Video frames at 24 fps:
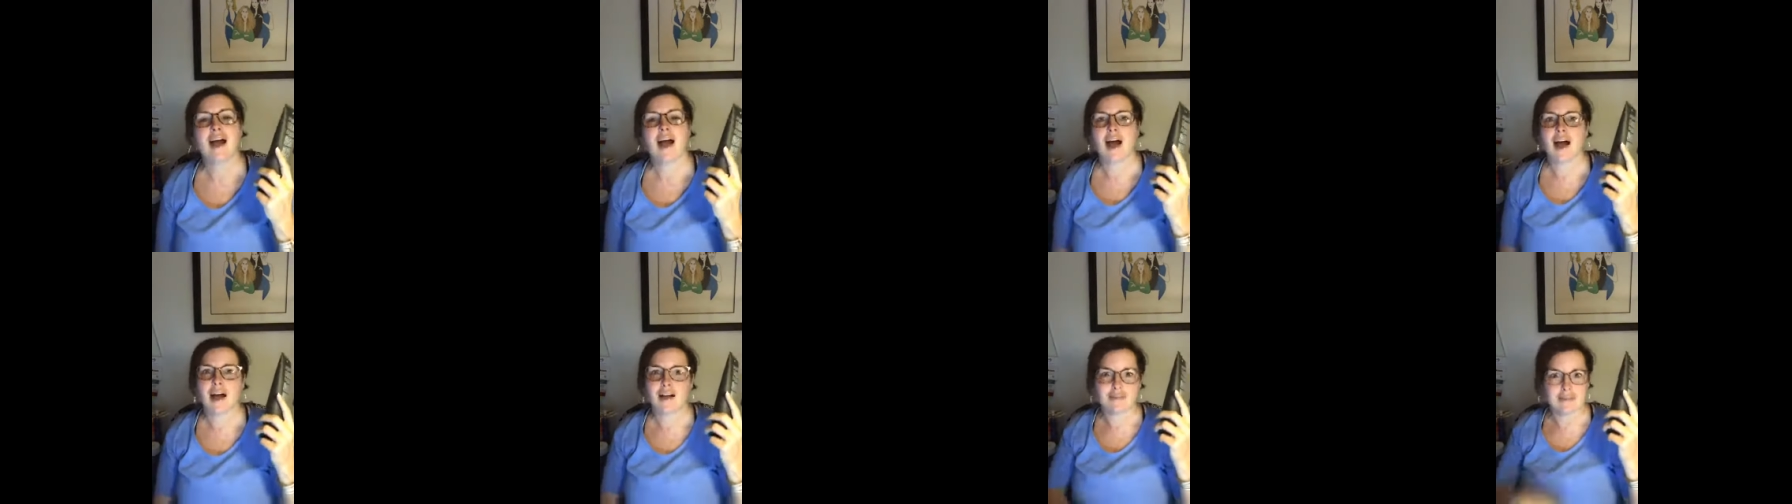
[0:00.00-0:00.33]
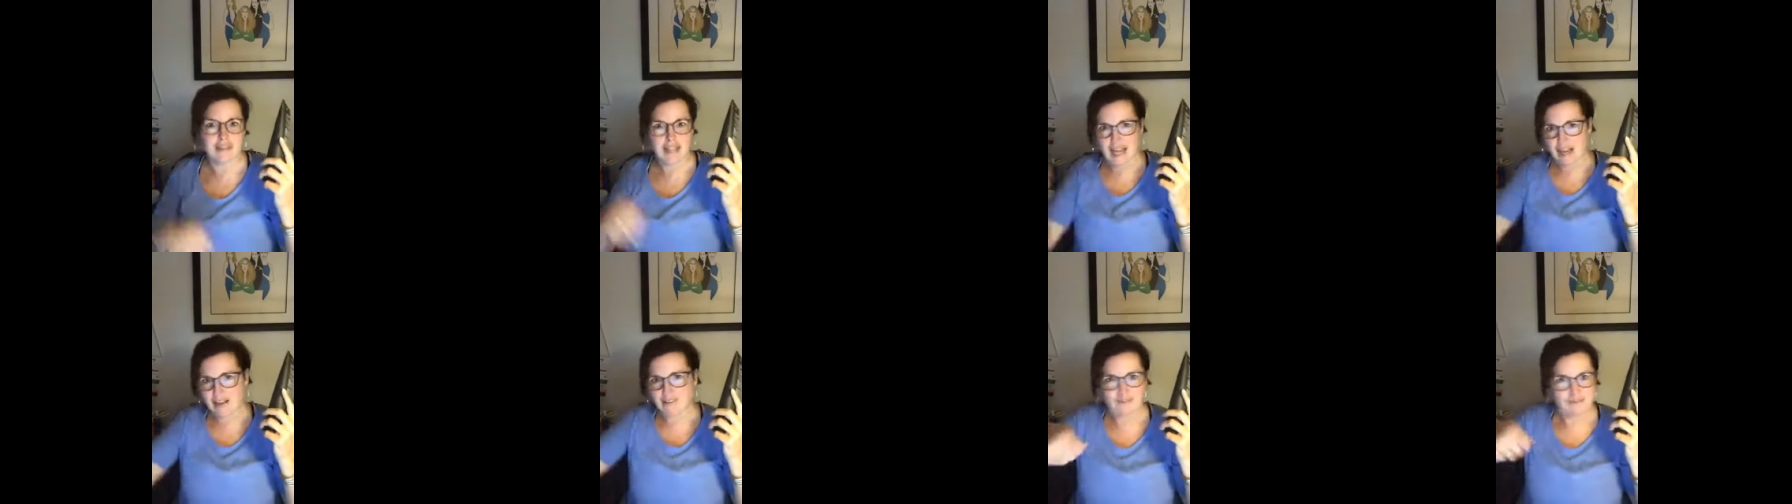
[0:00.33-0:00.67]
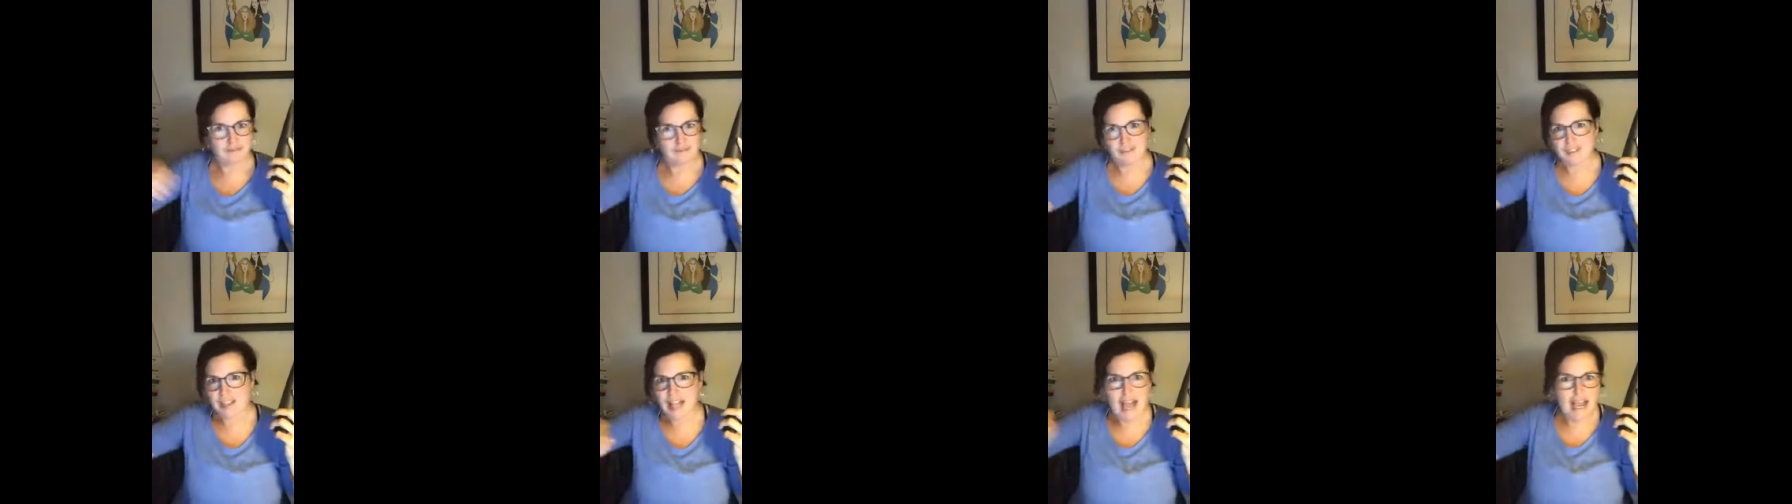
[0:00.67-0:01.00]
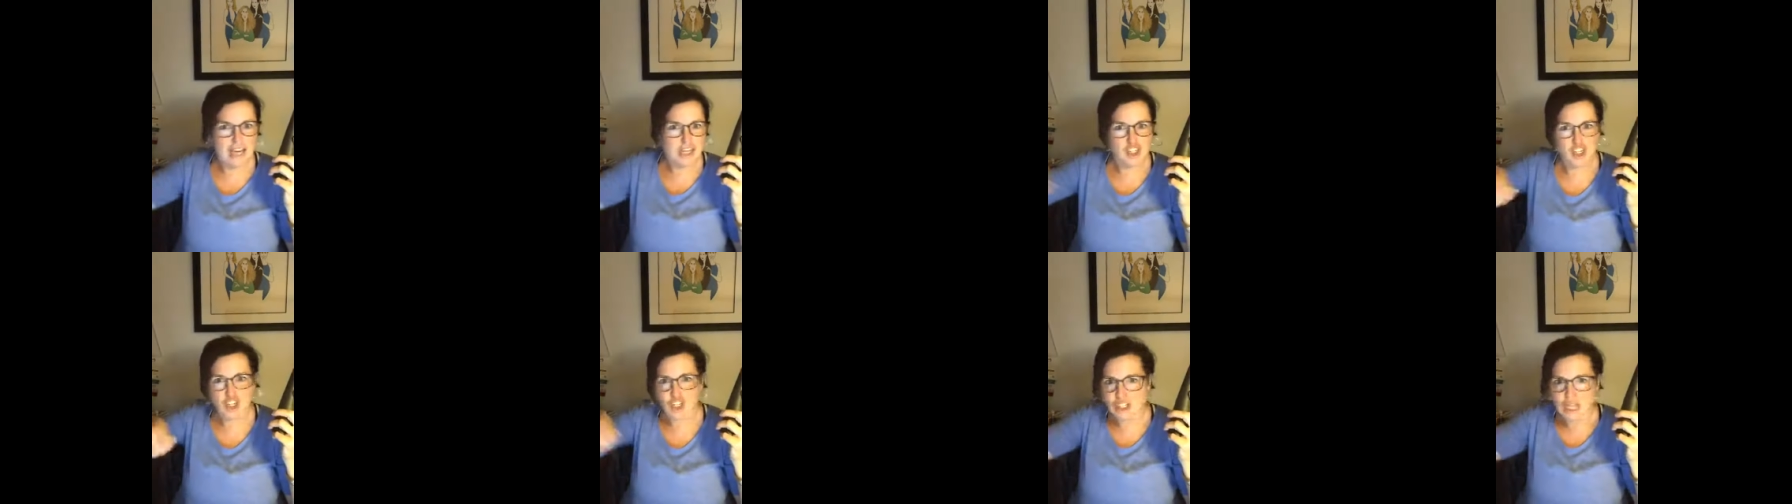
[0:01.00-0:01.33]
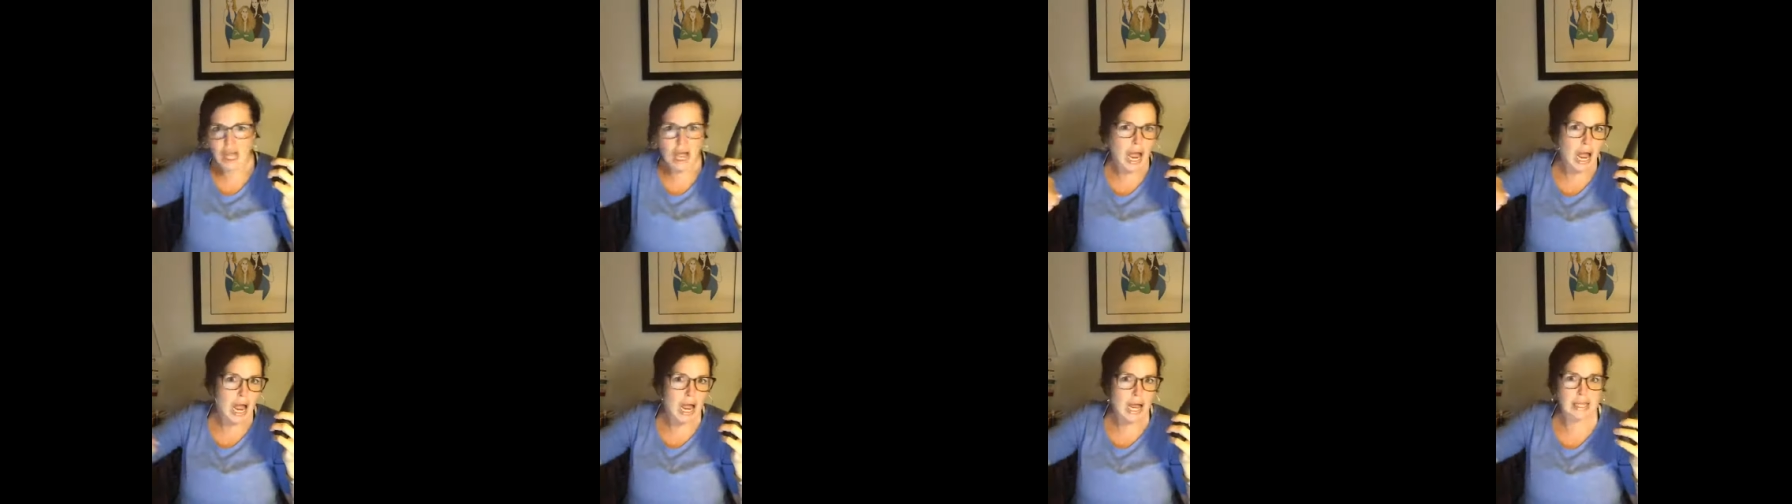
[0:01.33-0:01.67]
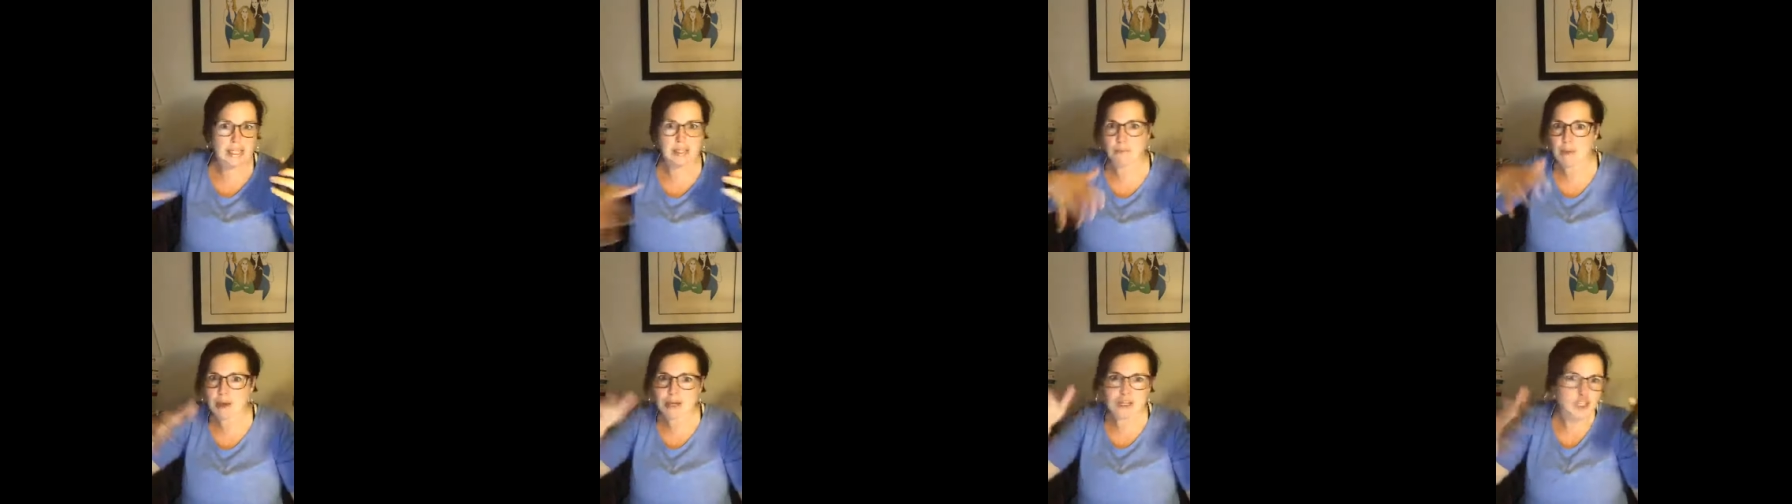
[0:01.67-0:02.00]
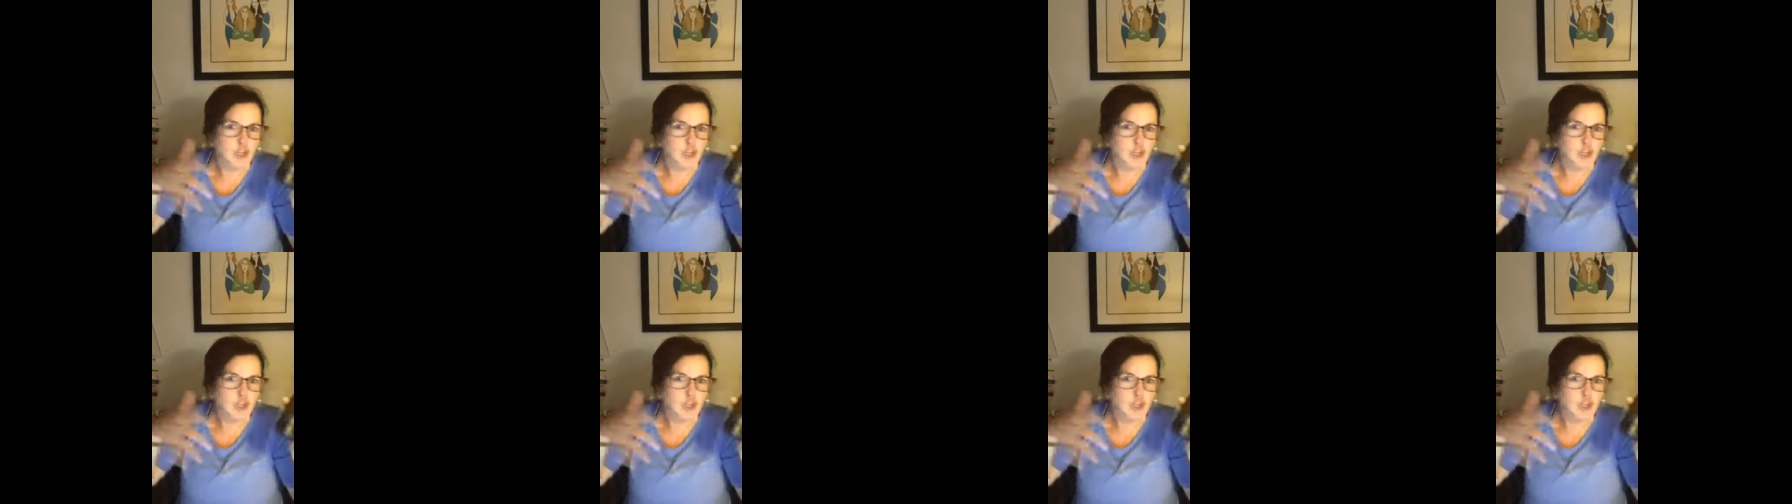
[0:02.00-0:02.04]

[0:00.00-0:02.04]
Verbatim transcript: Uh, like flash your lights,